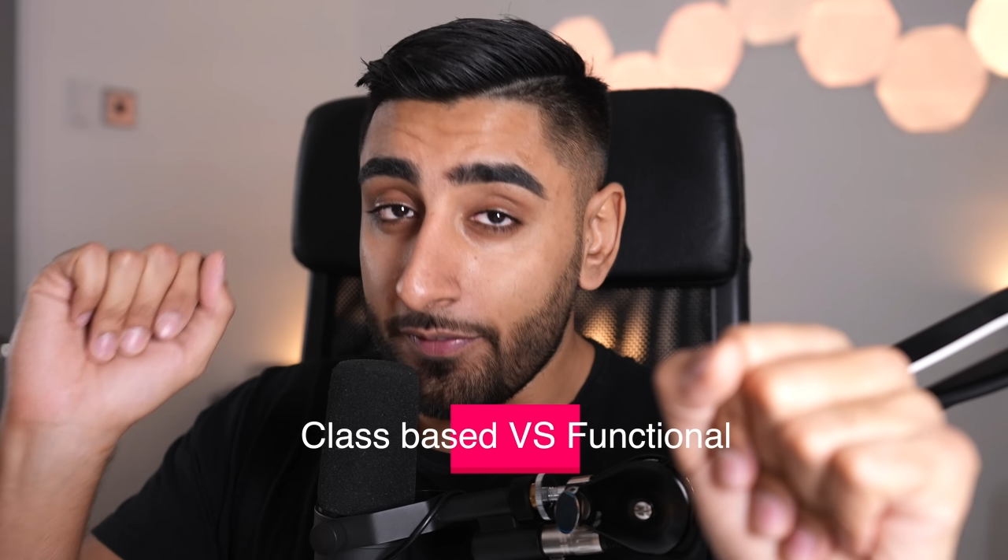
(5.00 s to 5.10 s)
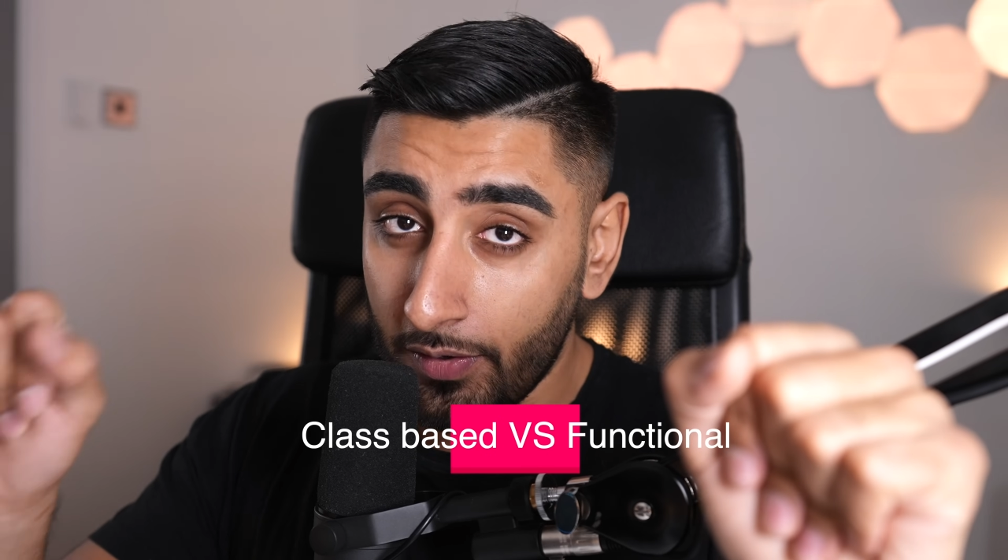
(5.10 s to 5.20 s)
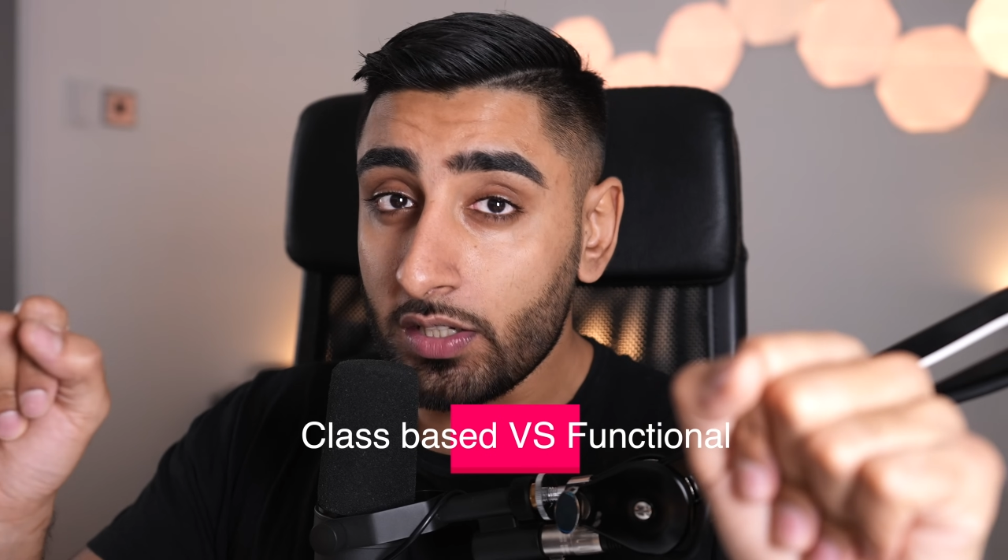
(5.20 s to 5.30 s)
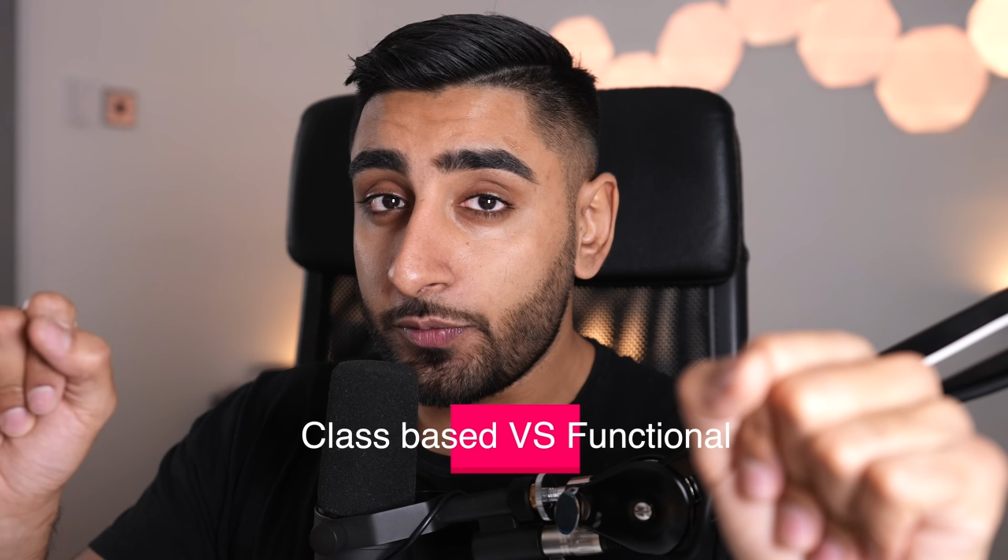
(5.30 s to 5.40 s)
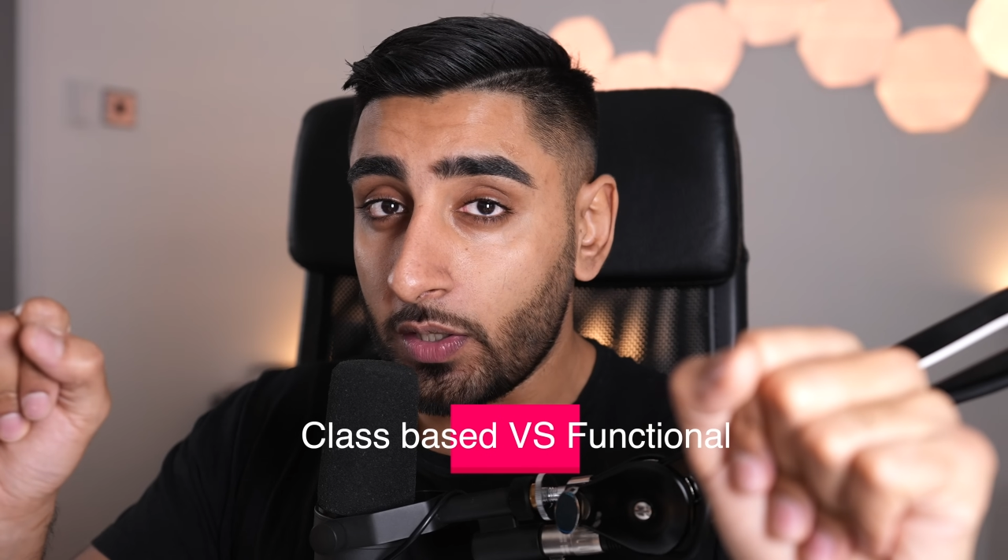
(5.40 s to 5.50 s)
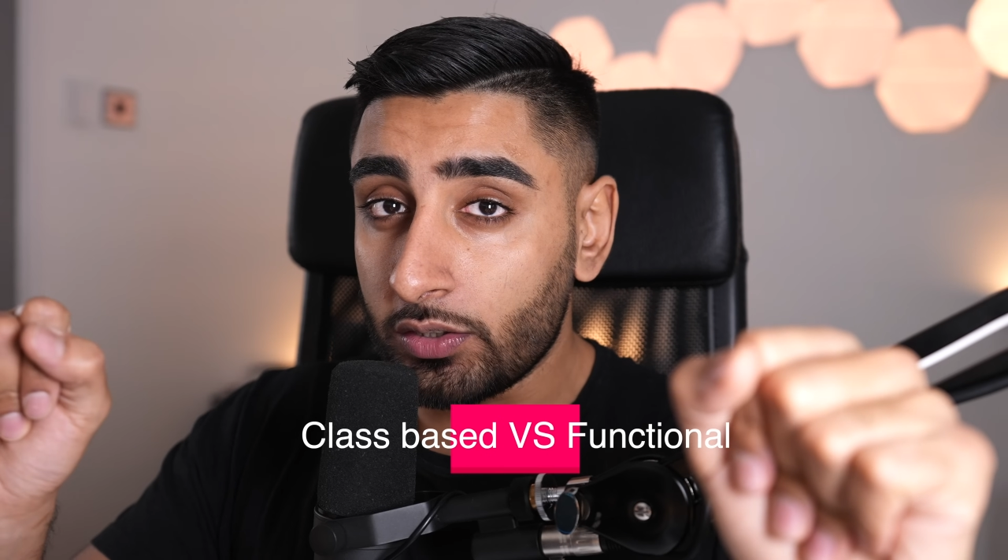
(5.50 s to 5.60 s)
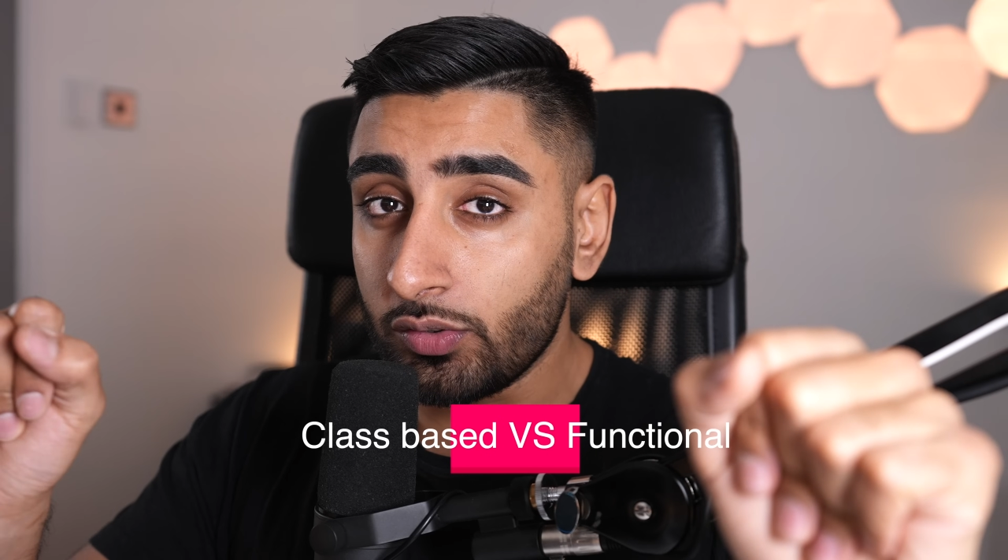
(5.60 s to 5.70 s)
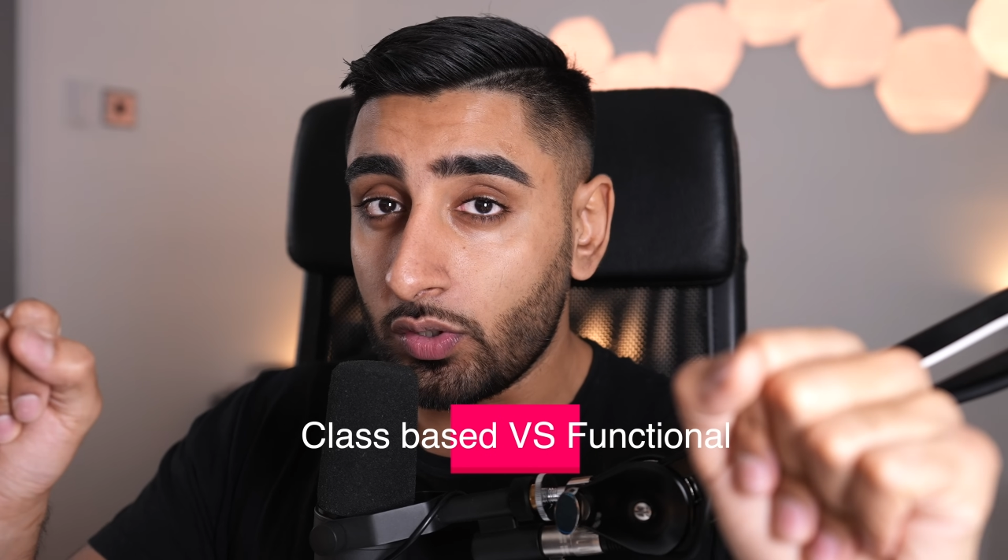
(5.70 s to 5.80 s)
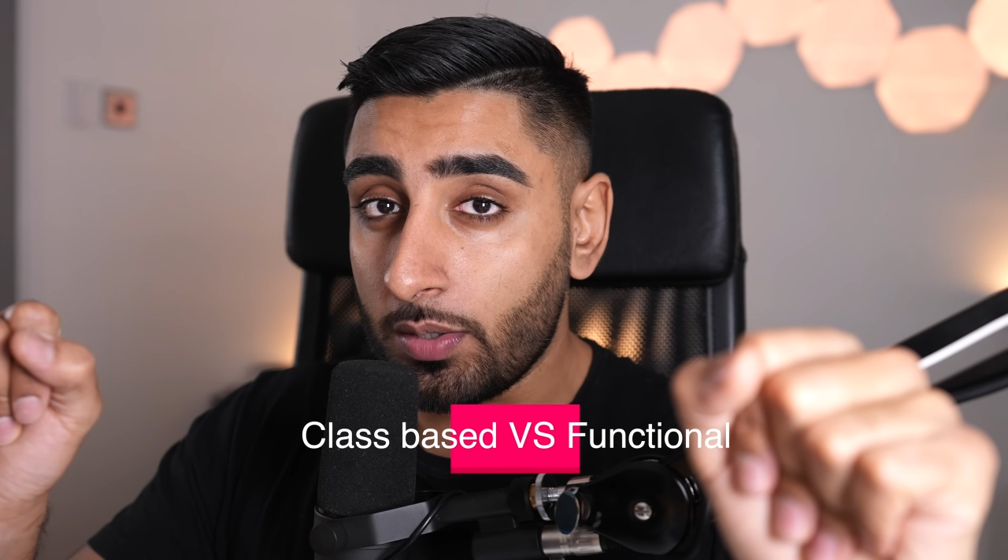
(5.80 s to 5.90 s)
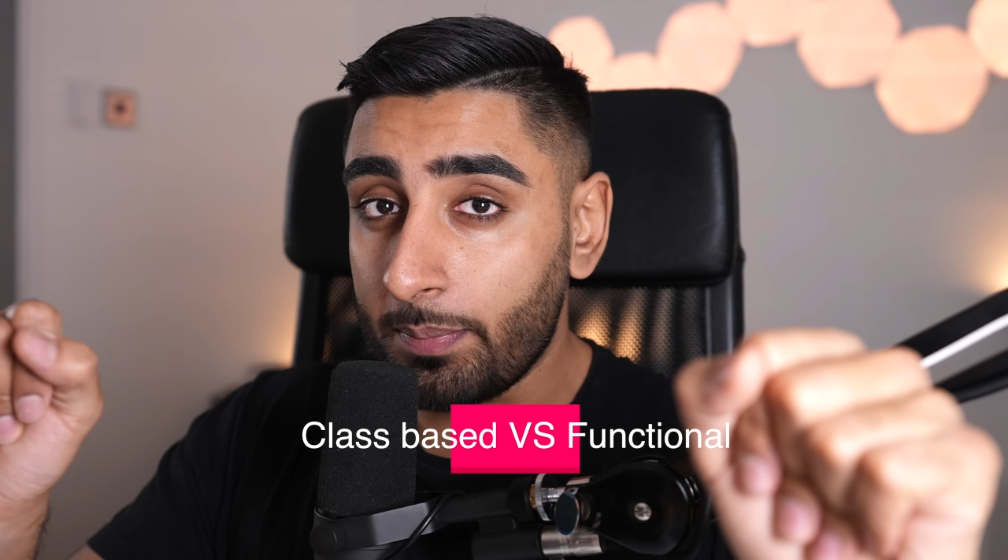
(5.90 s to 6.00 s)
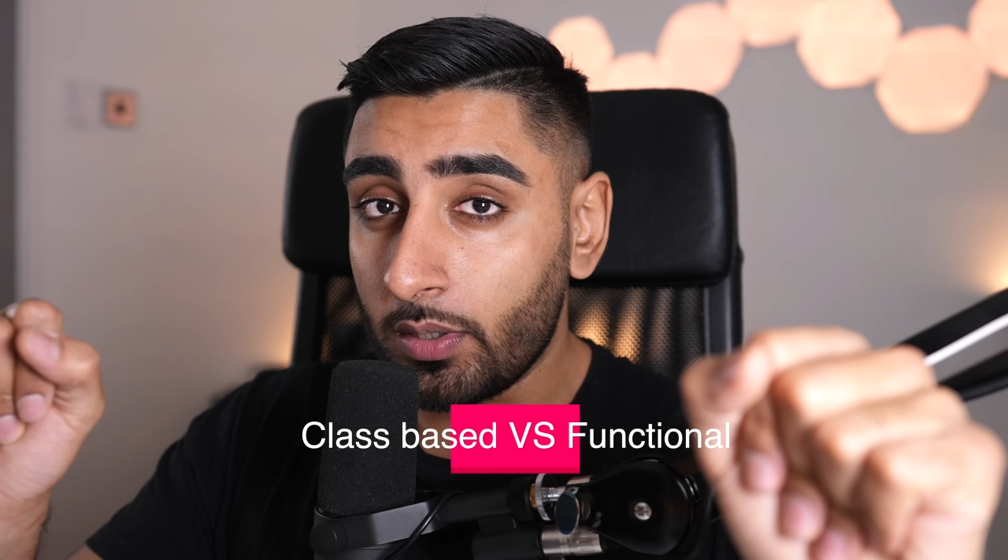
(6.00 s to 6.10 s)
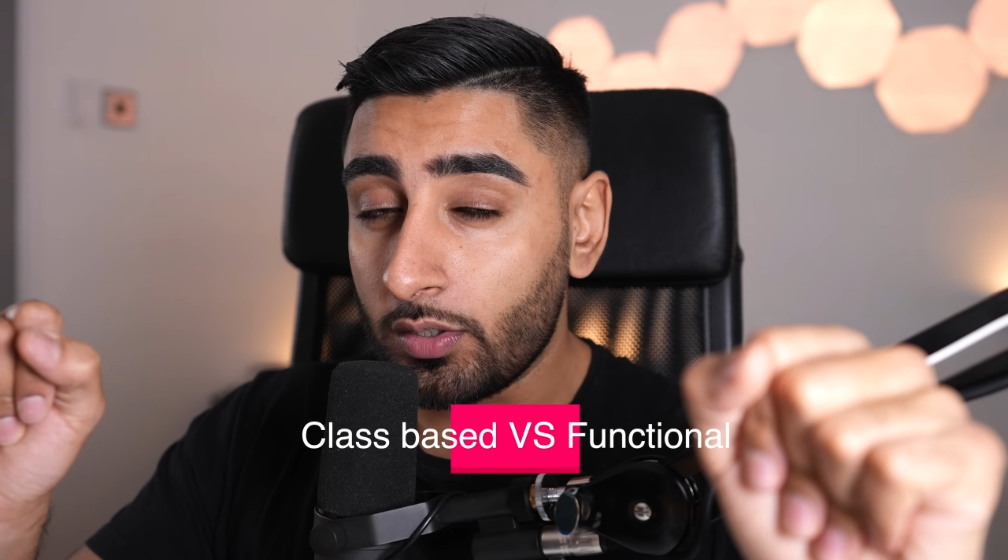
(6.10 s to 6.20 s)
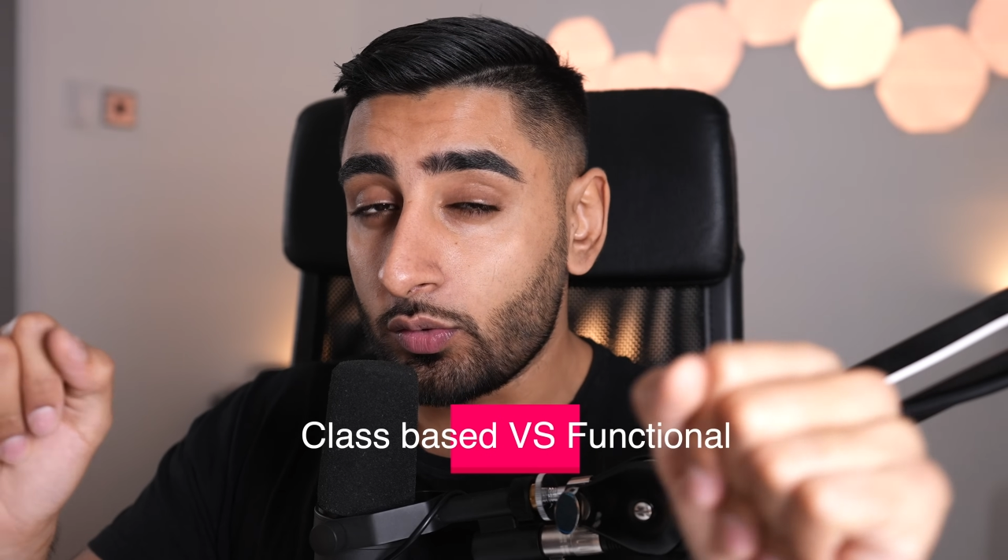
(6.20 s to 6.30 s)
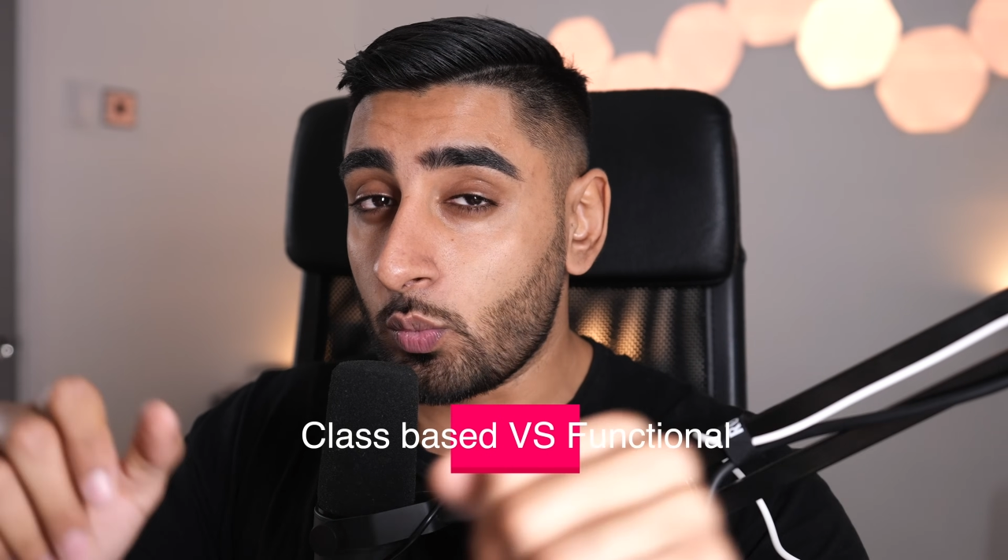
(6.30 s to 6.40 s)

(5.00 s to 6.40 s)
versus functional components,